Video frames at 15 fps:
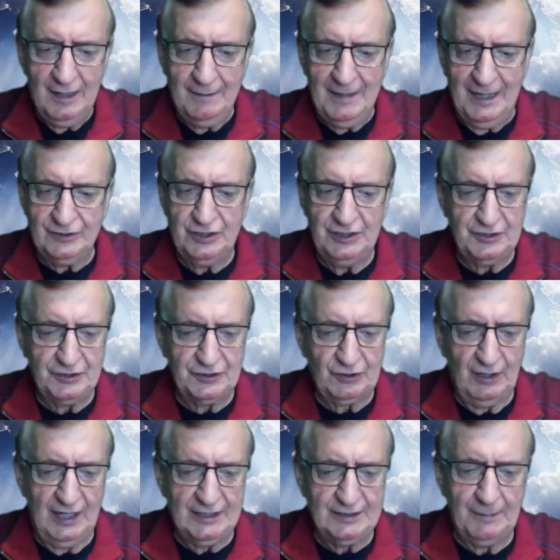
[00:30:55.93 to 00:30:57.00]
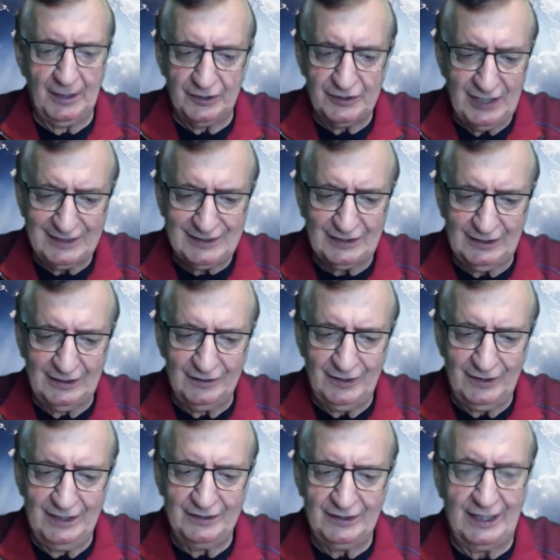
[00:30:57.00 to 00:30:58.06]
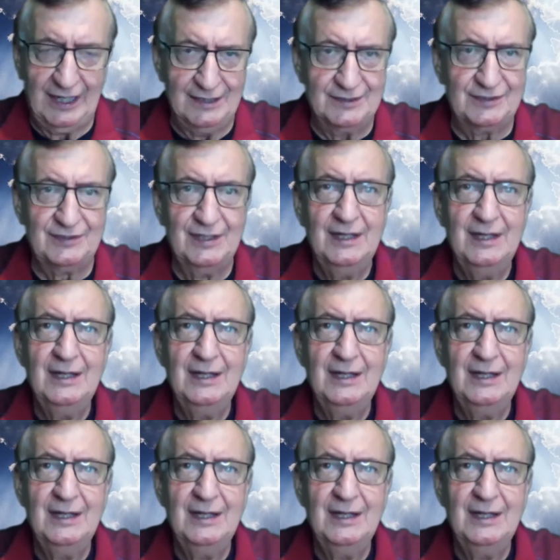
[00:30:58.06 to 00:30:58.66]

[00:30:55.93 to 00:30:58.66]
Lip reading: about Jesus Christ, but our text clearly indicates